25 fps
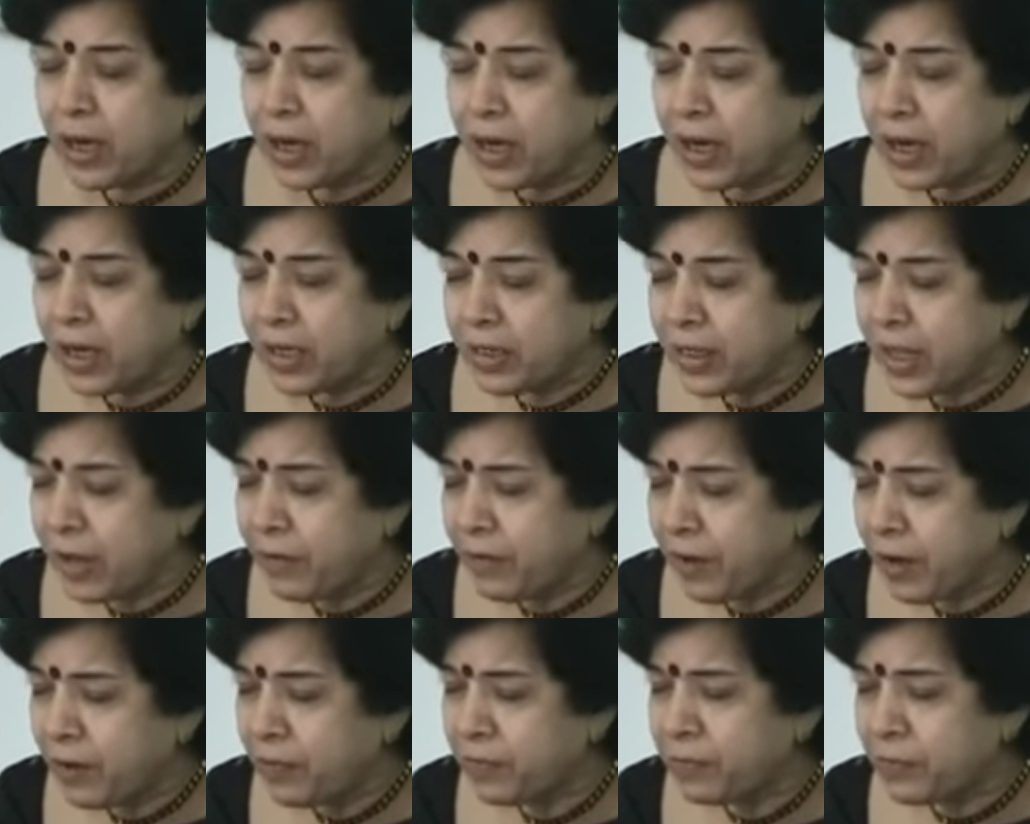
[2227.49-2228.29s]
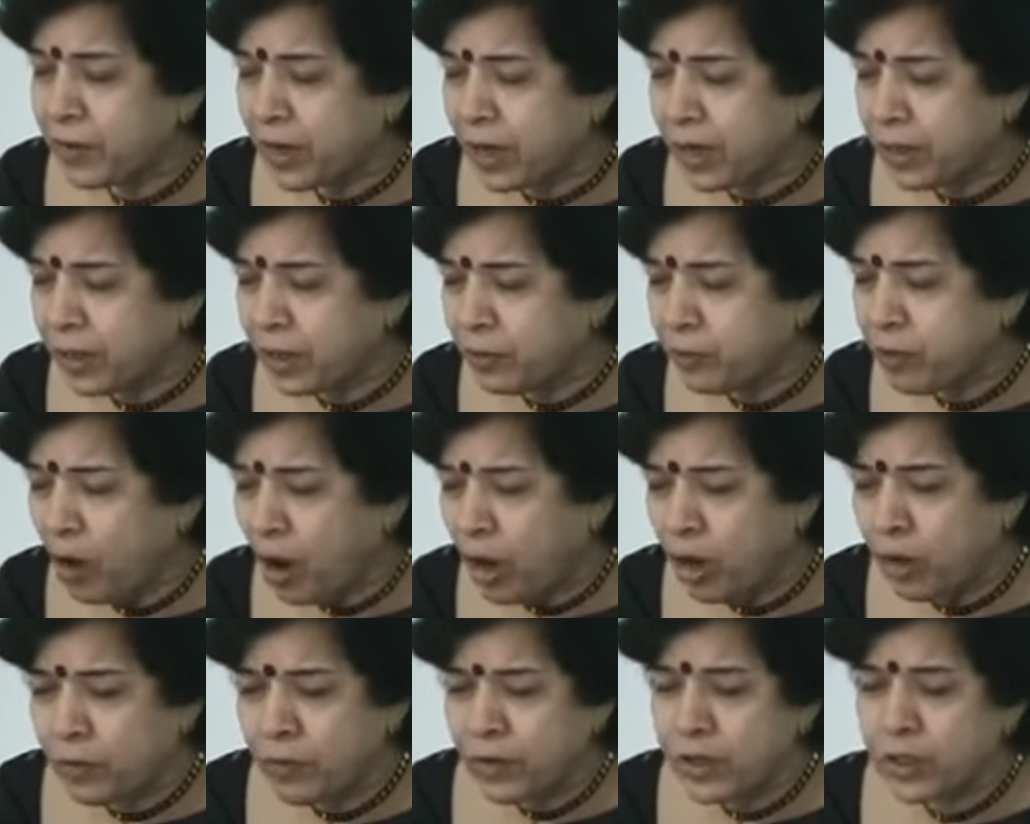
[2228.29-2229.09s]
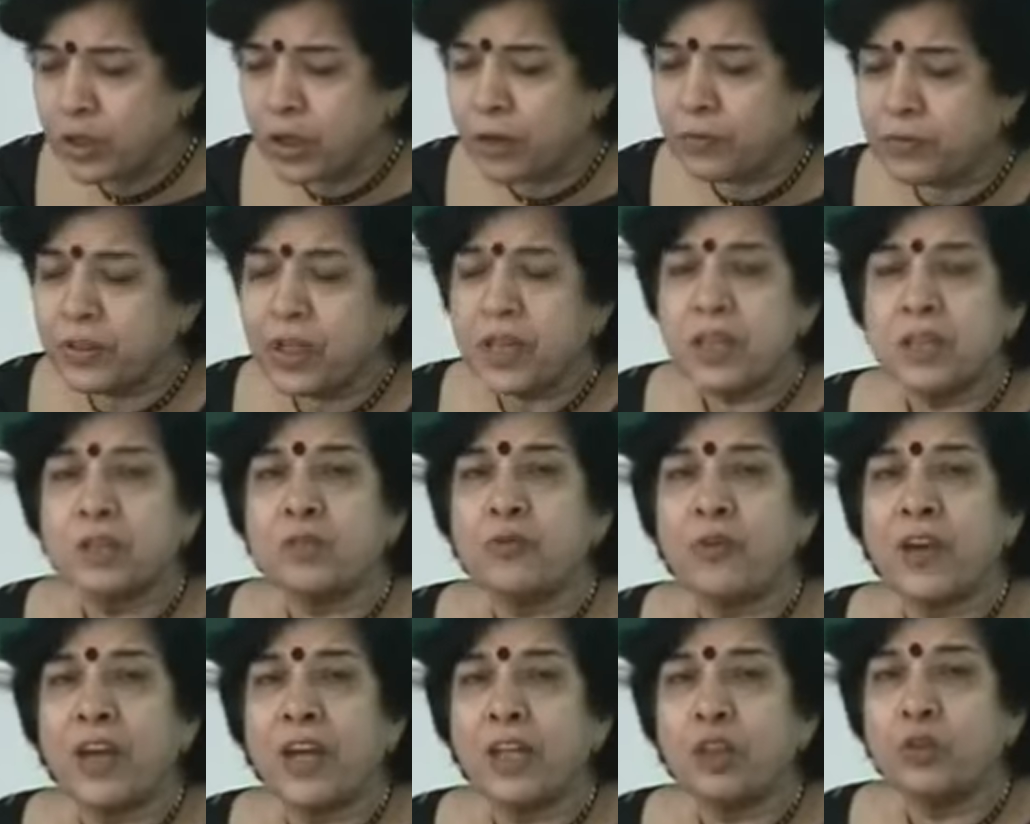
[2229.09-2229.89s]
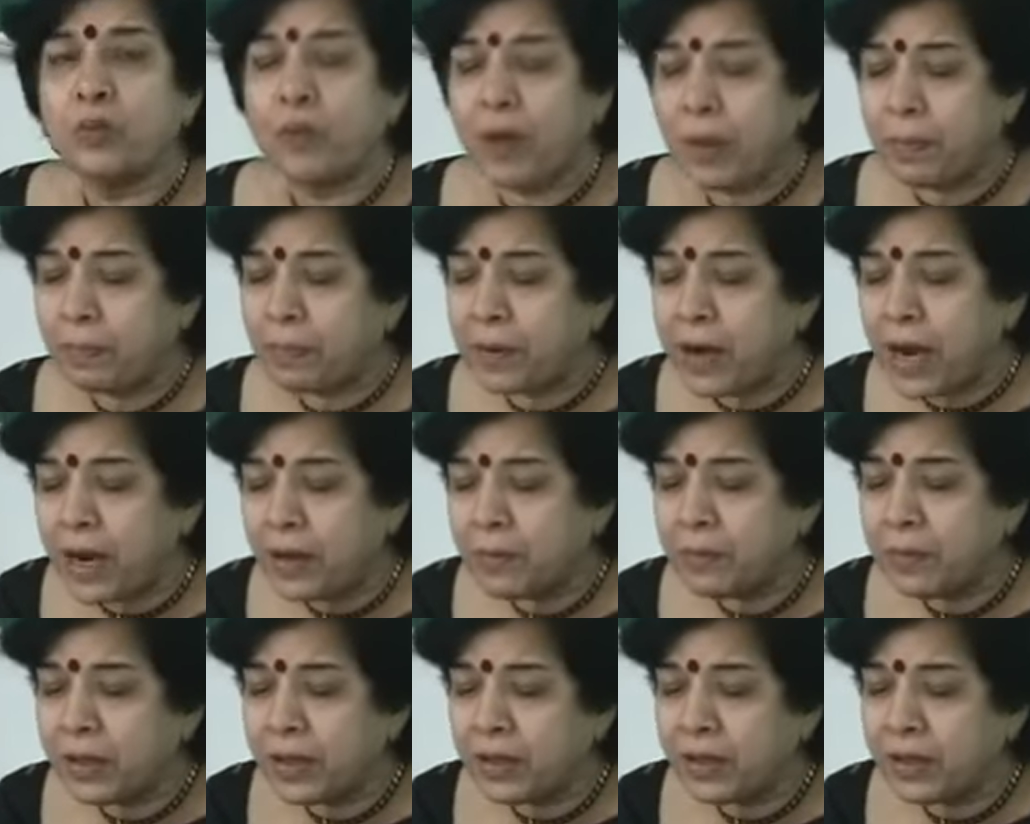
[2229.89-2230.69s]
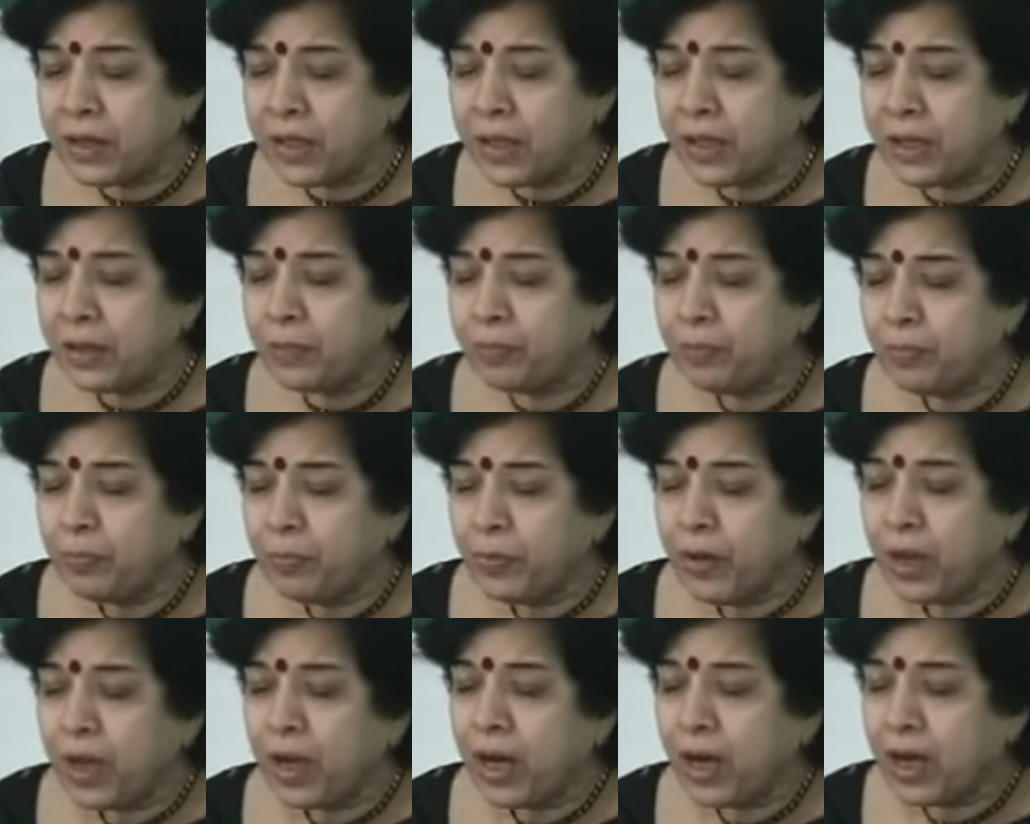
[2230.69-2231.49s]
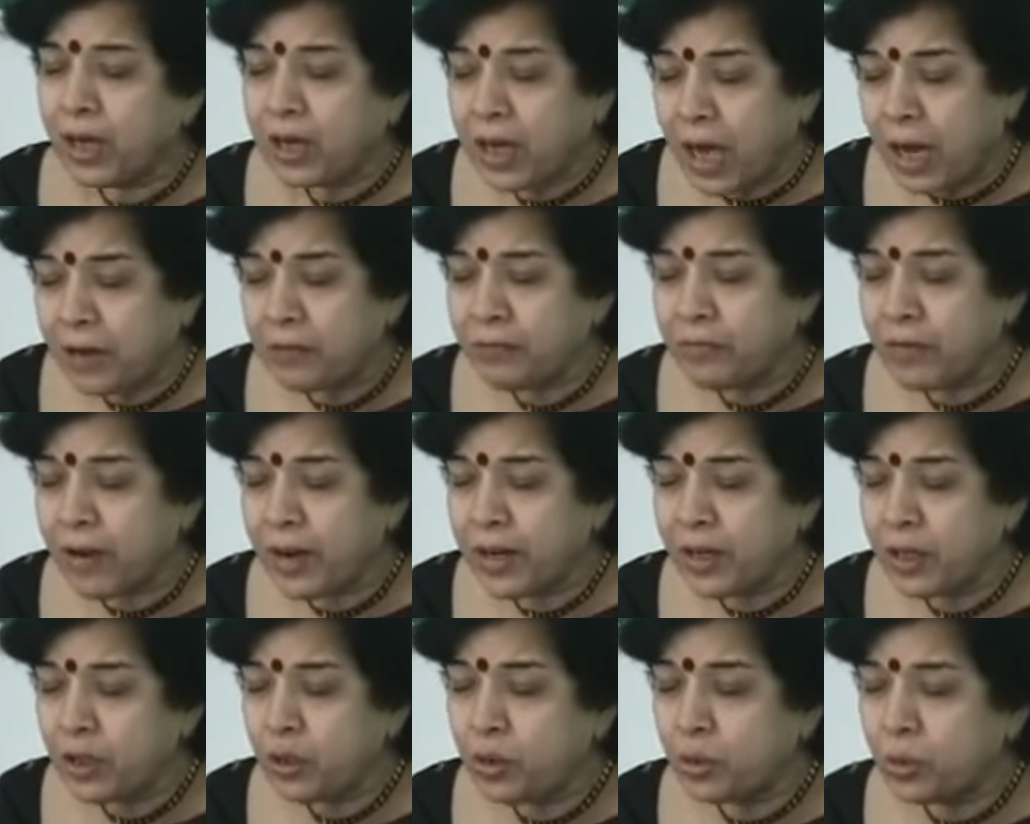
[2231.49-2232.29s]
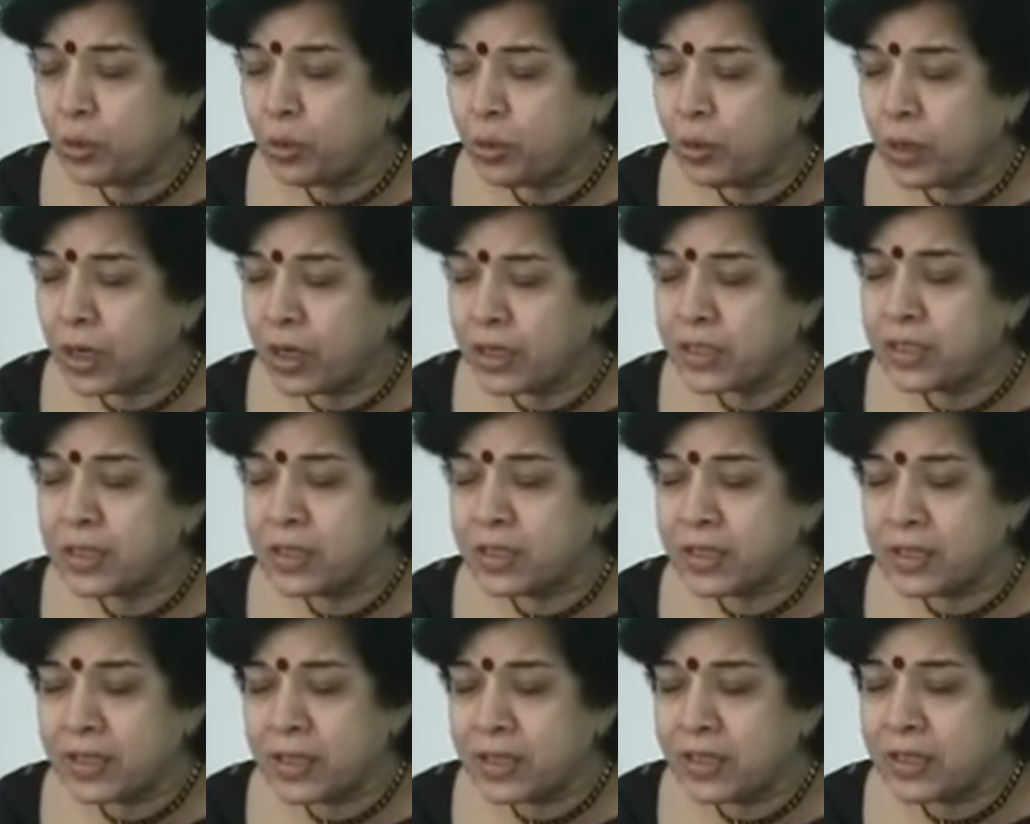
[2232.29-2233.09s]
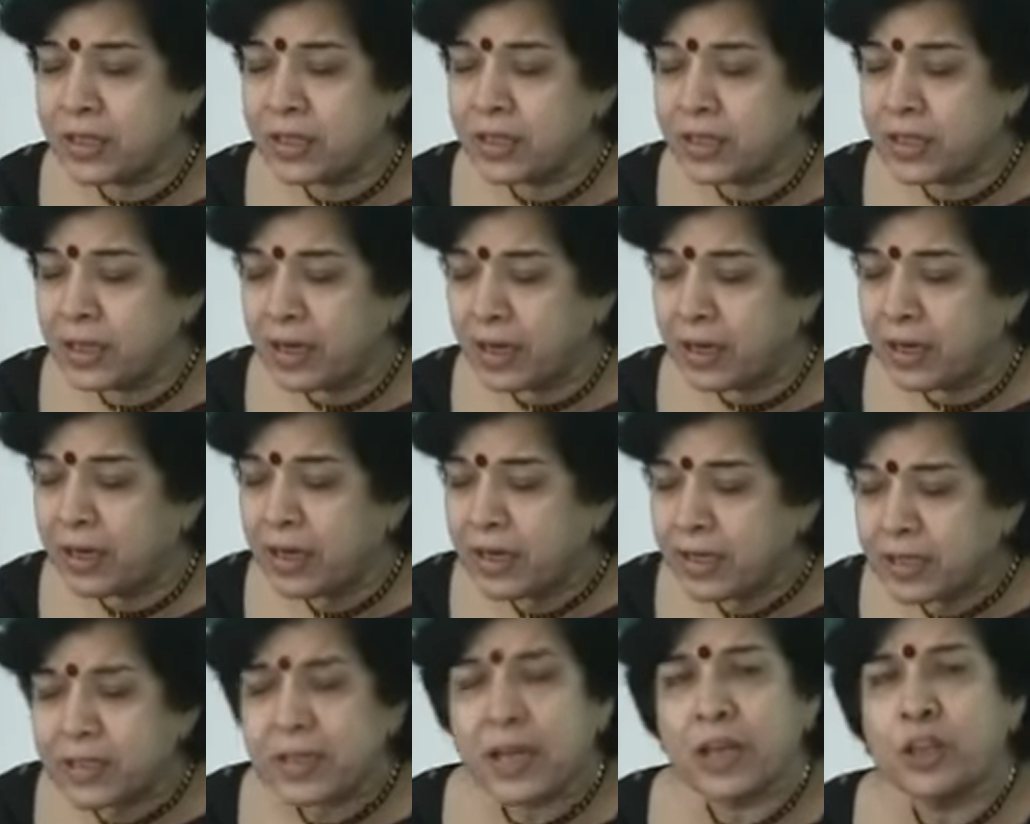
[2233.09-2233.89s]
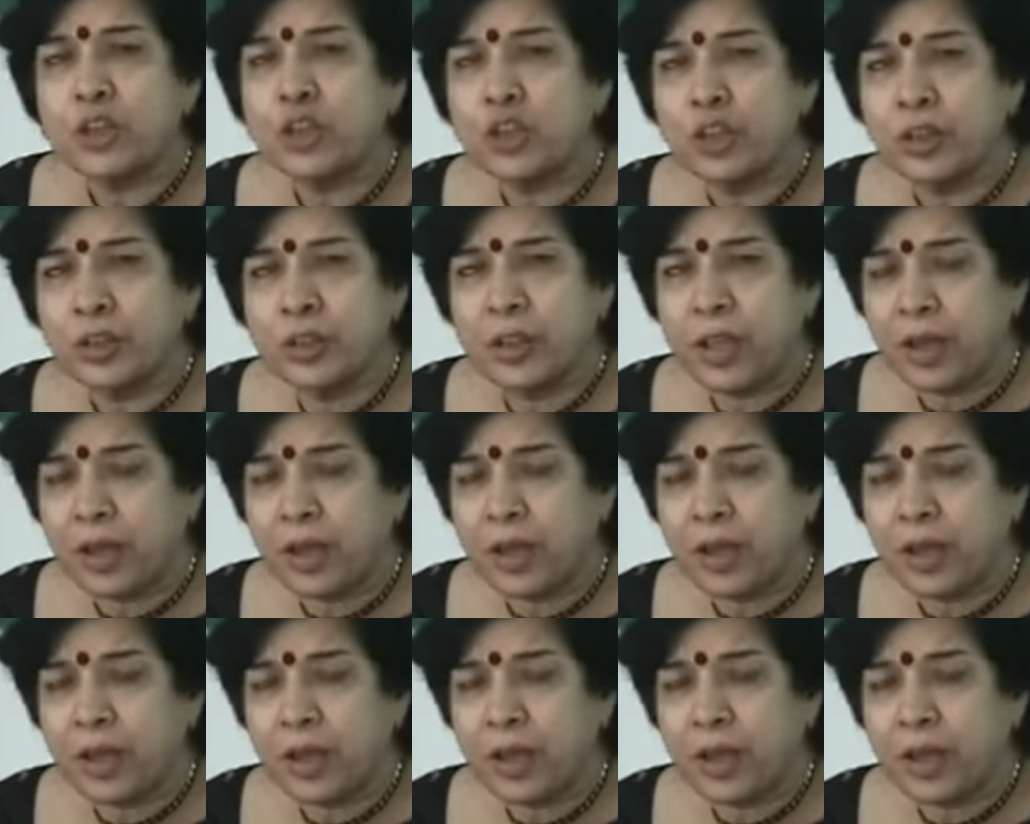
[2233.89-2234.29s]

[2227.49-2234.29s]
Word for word: Uh, they were, uh, the followers of this faith were primarily uh, confined to a certain uh, section.